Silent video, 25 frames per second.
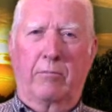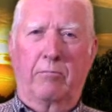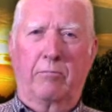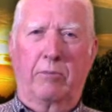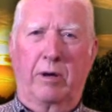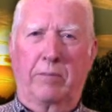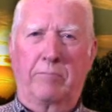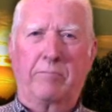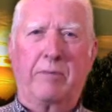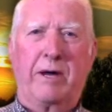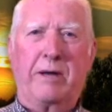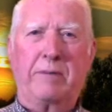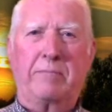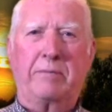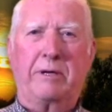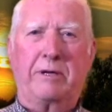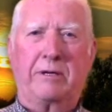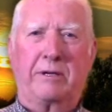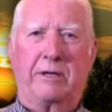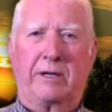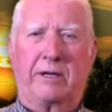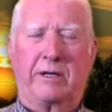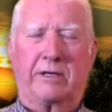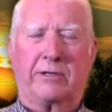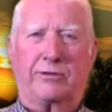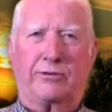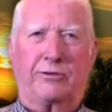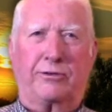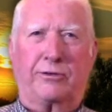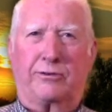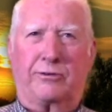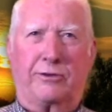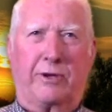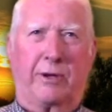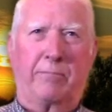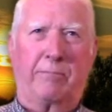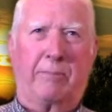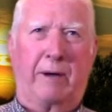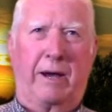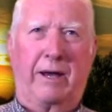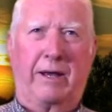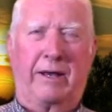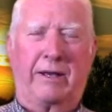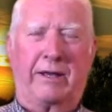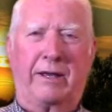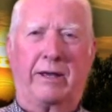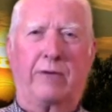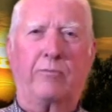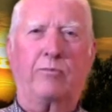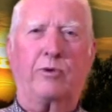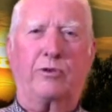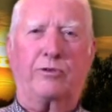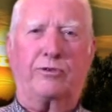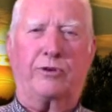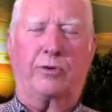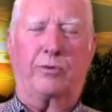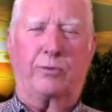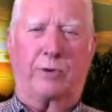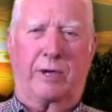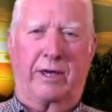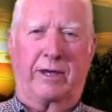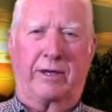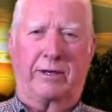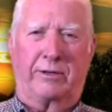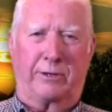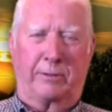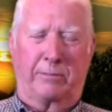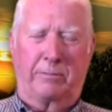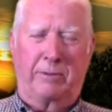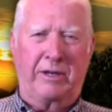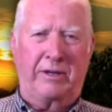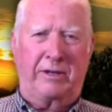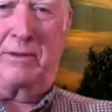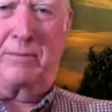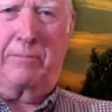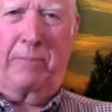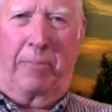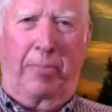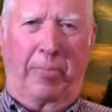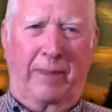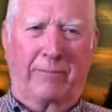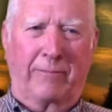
but maybe it is to somebody. It was okay to me.